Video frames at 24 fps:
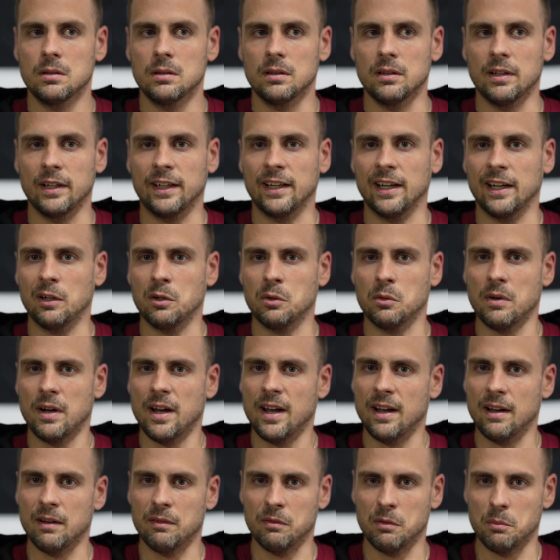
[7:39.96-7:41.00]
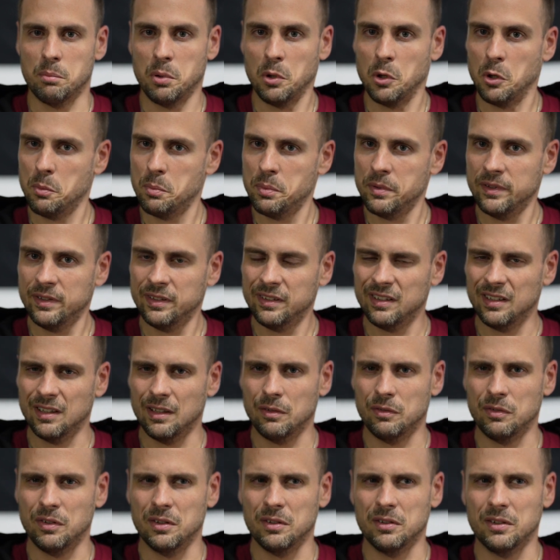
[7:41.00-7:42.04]
like I don't have a purpose. I
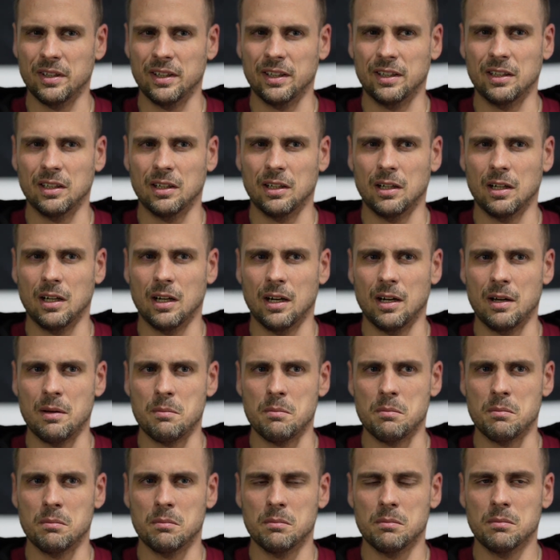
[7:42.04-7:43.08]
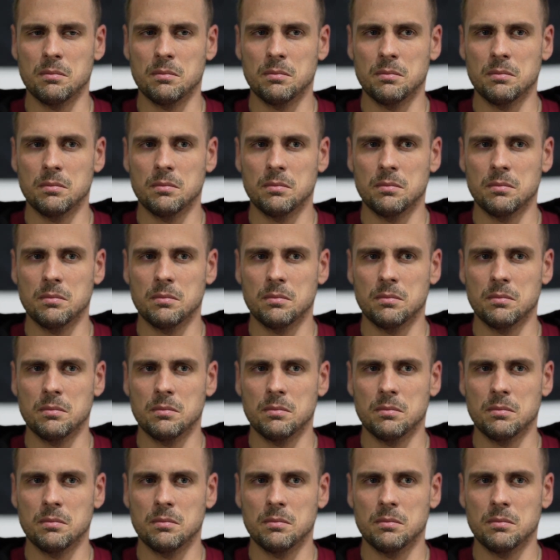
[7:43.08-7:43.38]
feel like I'm